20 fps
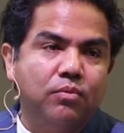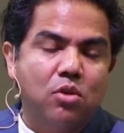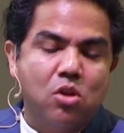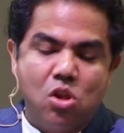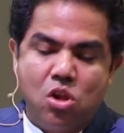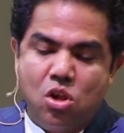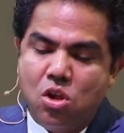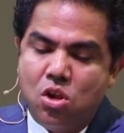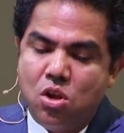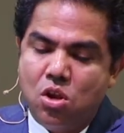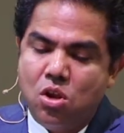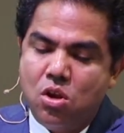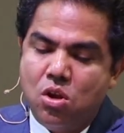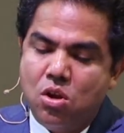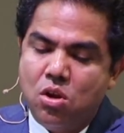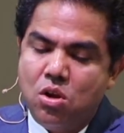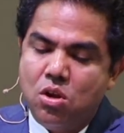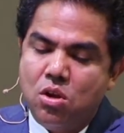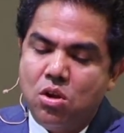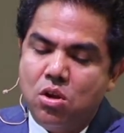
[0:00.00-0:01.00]

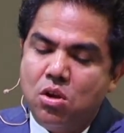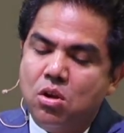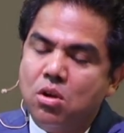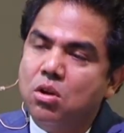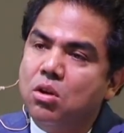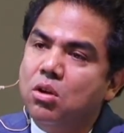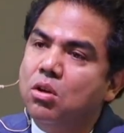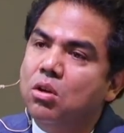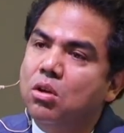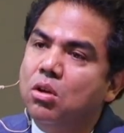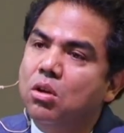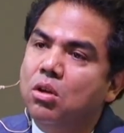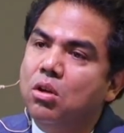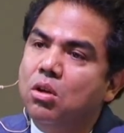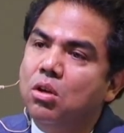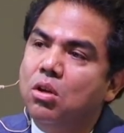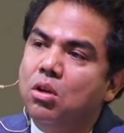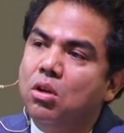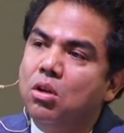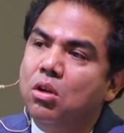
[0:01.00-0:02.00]

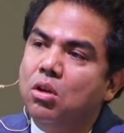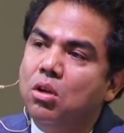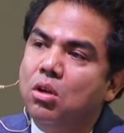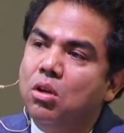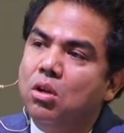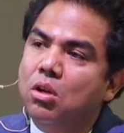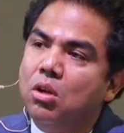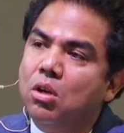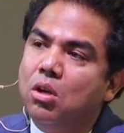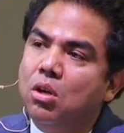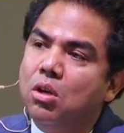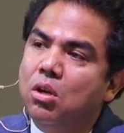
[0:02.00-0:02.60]
No one is speaking in this clip.